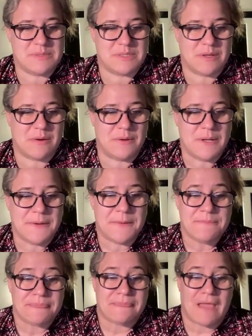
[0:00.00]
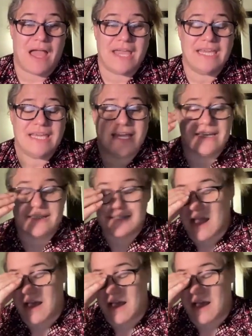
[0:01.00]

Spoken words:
So I get,